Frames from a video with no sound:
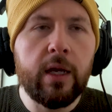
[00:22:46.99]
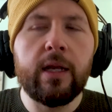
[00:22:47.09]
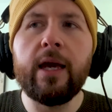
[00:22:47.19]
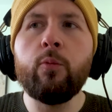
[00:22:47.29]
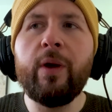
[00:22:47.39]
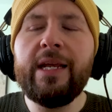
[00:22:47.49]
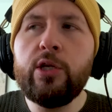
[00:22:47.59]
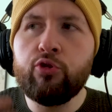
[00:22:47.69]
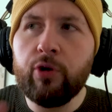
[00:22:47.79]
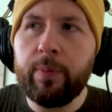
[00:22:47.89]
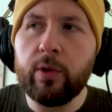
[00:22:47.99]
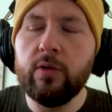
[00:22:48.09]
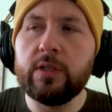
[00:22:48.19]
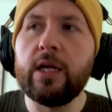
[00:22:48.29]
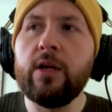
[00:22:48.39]
Like when he
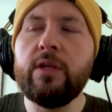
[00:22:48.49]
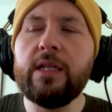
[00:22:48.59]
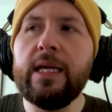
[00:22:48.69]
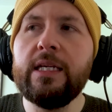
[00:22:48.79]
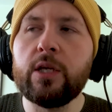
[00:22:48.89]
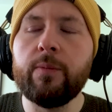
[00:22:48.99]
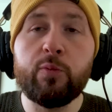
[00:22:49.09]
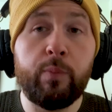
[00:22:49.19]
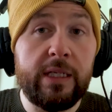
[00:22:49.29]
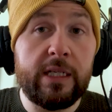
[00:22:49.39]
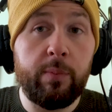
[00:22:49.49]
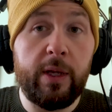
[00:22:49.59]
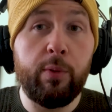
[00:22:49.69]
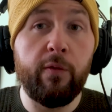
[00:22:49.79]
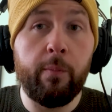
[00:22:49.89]
dribbles, I don't think that he's so much beating
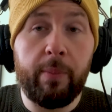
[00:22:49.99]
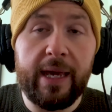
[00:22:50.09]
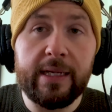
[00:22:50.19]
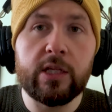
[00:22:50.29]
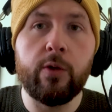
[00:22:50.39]
people for pace,